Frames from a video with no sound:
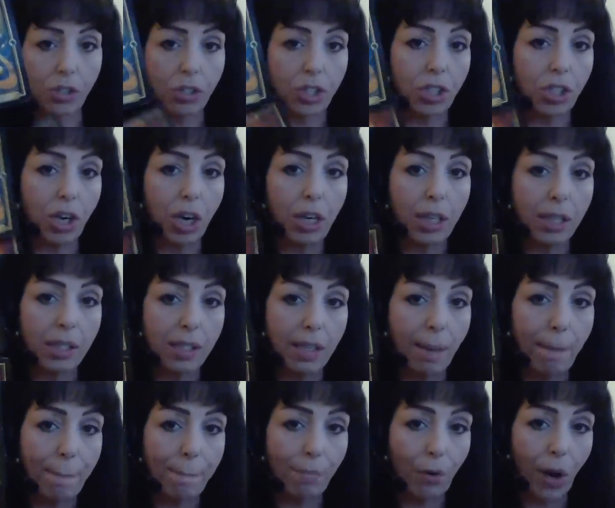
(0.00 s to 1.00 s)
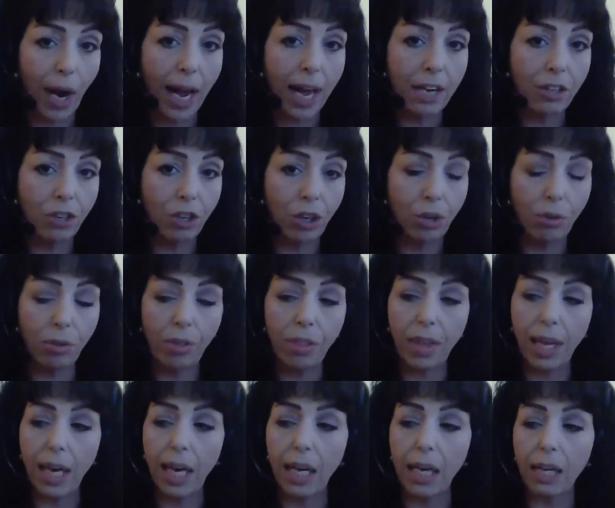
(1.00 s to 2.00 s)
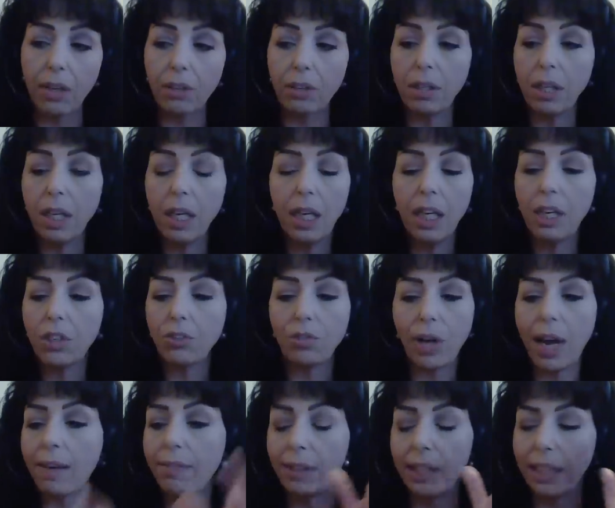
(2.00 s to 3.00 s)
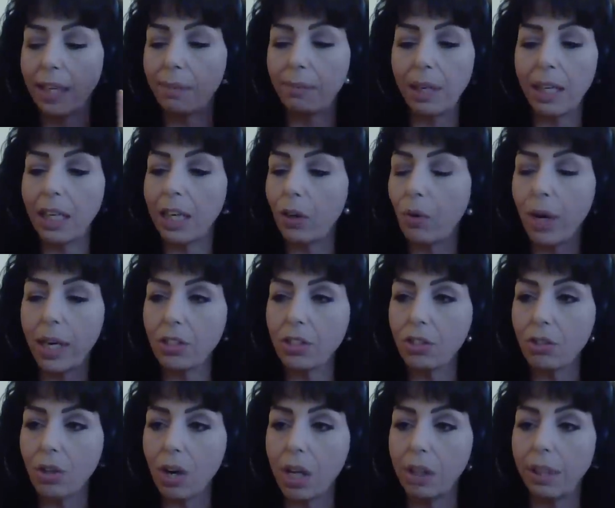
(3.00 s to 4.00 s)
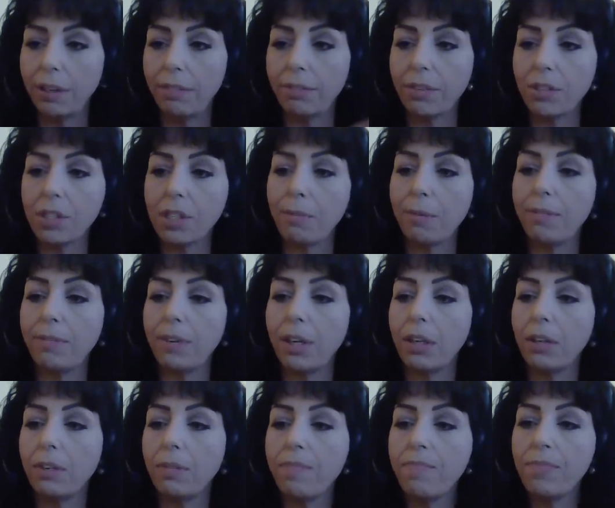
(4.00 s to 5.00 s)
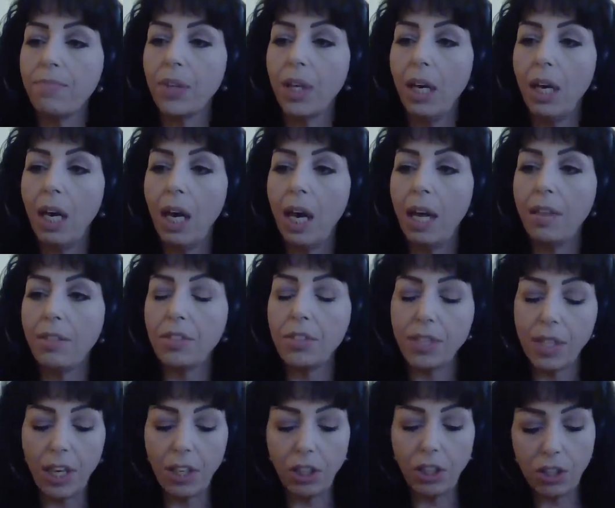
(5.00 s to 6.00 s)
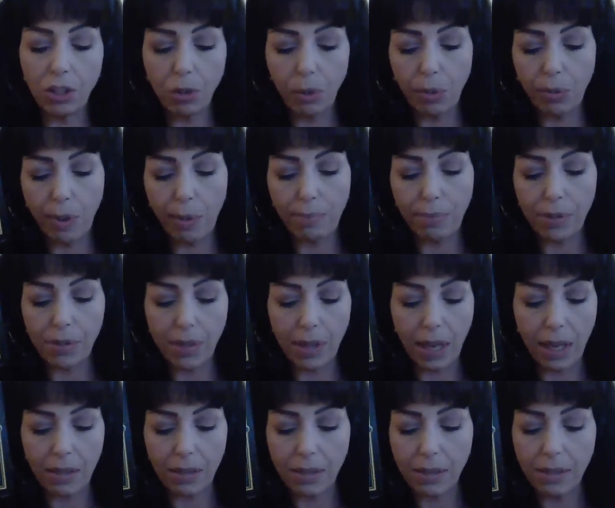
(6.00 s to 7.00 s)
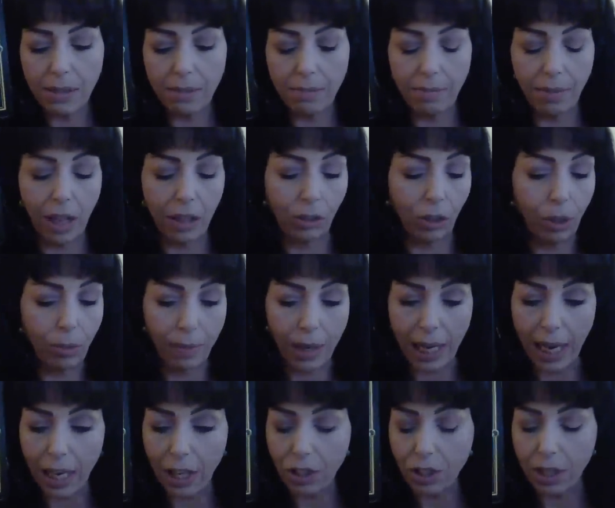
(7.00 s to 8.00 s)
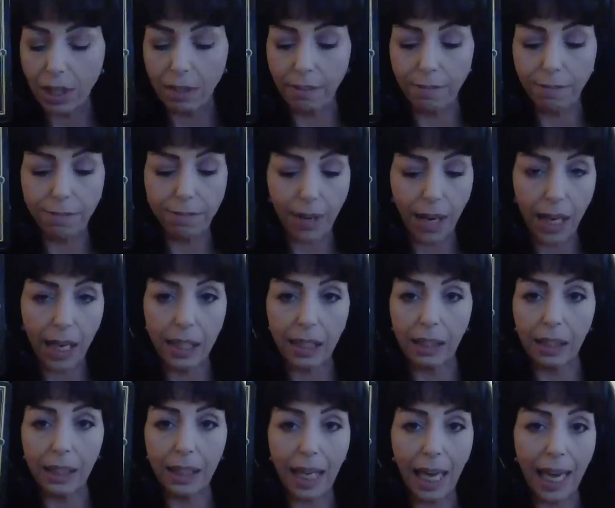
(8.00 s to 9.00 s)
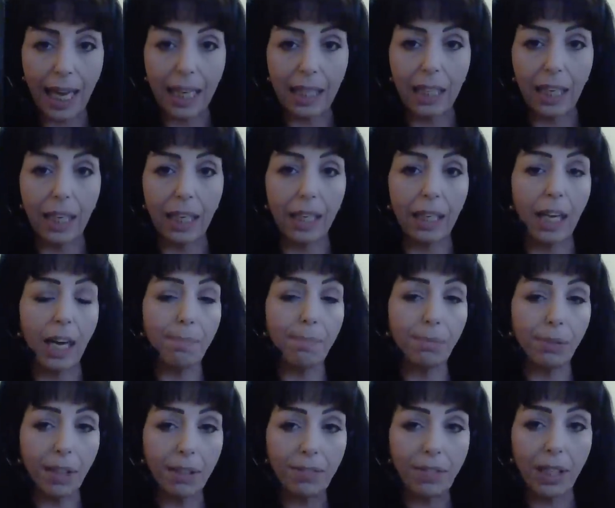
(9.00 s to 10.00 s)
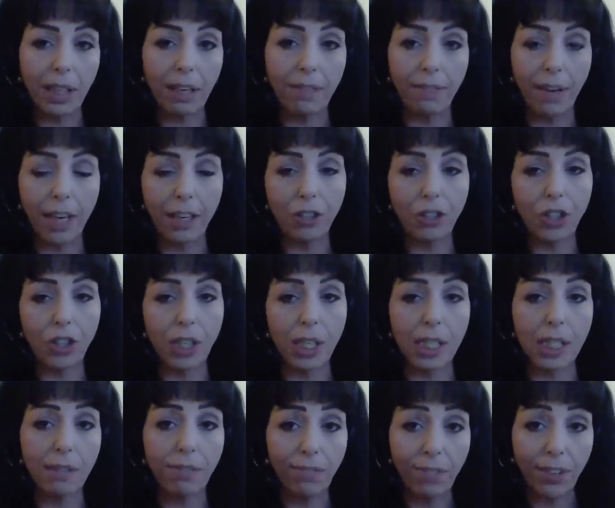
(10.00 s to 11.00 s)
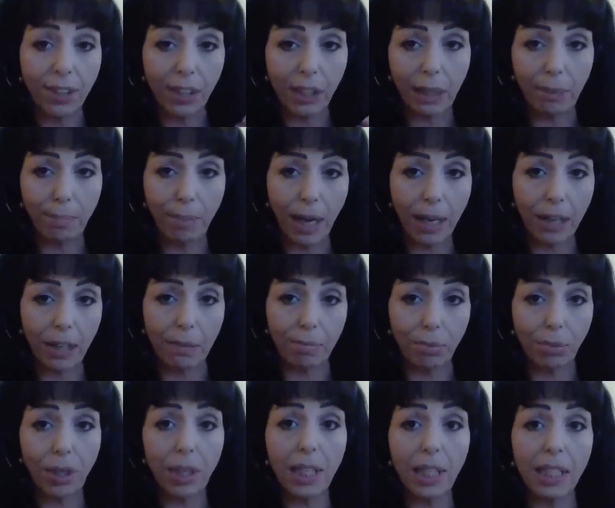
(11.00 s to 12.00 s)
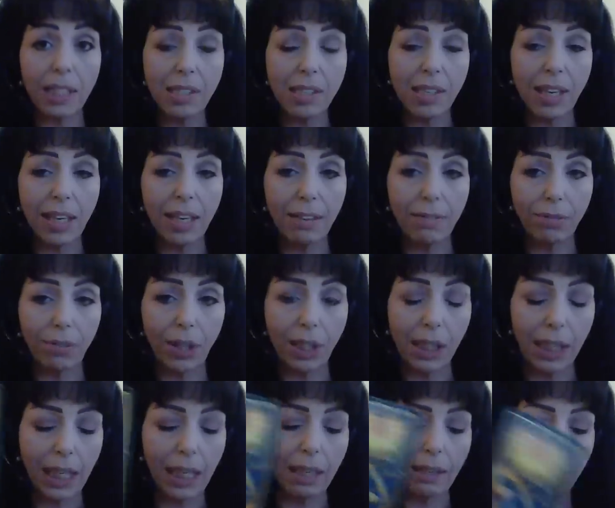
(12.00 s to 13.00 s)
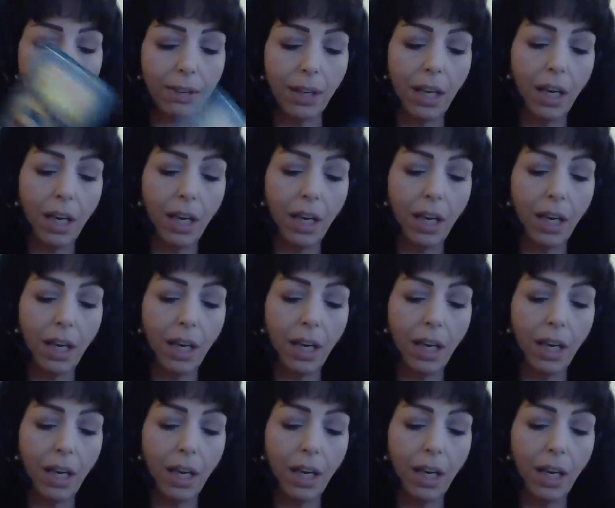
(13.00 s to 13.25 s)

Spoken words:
or starting some brand new thing. I'm getting quite strongly for some of you. The Sun usually represents illumination, fun, light, uplifting of energies, feeling better, breathing a sigh of relief,